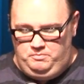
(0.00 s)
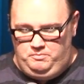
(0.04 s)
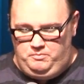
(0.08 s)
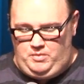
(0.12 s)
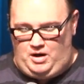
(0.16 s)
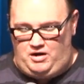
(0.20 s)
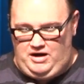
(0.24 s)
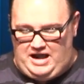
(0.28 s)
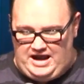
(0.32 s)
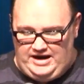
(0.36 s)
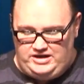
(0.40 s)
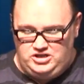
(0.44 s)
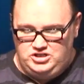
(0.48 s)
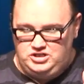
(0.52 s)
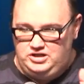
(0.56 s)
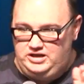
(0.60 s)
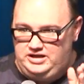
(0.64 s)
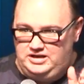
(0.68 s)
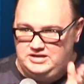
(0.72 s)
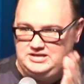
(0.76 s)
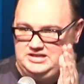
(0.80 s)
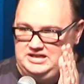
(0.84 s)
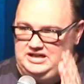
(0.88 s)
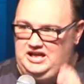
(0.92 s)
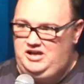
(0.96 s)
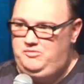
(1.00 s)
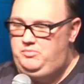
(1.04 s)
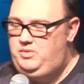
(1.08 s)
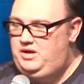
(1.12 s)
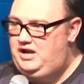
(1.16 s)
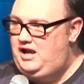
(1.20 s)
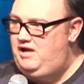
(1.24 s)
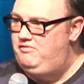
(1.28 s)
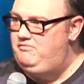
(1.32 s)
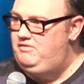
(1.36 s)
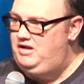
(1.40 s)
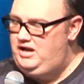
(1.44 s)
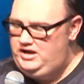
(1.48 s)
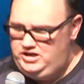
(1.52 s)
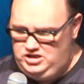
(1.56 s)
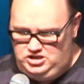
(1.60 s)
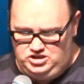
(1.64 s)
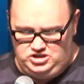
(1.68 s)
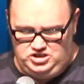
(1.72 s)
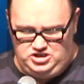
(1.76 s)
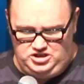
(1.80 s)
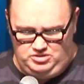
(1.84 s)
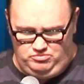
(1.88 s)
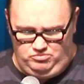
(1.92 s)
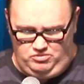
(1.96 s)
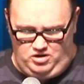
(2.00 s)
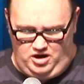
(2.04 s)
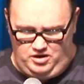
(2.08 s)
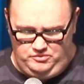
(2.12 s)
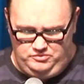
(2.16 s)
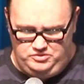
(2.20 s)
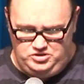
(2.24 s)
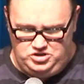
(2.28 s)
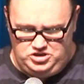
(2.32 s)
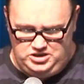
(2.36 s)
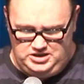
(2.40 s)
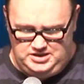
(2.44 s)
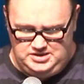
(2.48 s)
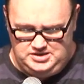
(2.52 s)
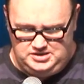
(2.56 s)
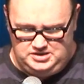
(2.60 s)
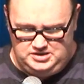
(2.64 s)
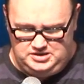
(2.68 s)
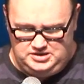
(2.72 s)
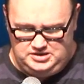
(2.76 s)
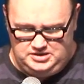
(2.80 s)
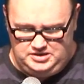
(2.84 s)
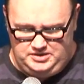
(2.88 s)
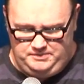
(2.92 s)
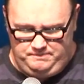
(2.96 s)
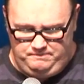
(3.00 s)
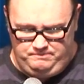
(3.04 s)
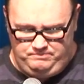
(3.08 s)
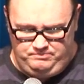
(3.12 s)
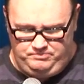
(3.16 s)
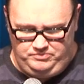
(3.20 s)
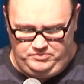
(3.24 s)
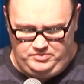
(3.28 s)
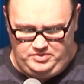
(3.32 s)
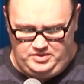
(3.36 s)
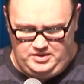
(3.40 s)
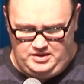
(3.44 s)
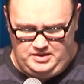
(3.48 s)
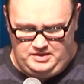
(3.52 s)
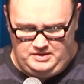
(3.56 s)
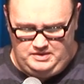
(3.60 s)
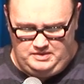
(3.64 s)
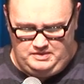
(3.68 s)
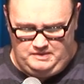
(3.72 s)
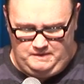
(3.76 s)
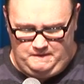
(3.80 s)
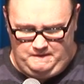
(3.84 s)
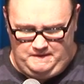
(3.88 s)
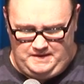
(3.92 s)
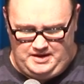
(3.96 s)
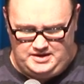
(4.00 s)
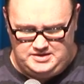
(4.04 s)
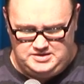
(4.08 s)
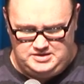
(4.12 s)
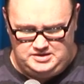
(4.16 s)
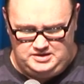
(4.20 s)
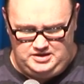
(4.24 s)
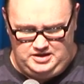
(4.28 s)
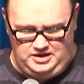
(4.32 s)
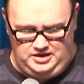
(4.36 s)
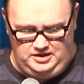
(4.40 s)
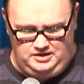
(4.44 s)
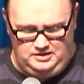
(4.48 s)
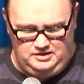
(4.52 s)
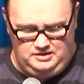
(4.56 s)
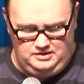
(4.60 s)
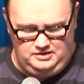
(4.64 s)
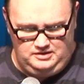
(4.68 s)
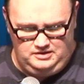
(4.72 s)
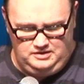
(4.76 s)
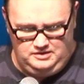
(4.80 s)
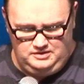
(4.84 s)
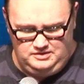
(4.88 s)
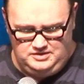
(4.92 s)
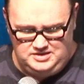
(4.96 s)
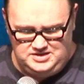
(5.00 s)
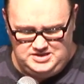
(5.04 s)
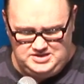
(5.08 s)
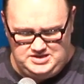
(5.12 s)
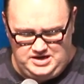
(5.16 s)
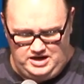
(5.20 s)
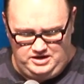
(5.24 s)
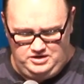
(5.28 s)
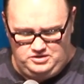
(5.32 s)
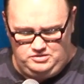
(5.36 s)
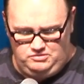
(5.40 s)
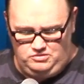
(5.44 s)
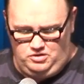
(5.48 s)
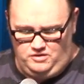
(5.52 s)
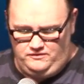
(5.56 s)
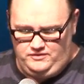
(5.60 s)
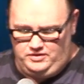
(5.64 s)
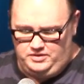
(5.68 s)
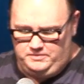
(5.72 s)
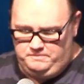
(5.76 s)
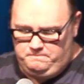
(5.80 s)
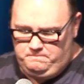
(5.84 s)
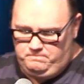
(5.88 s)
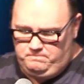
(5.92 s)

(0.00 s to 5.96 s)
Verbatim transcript: but actually it's keeping our relationship right with Jesus. That's the the center of it.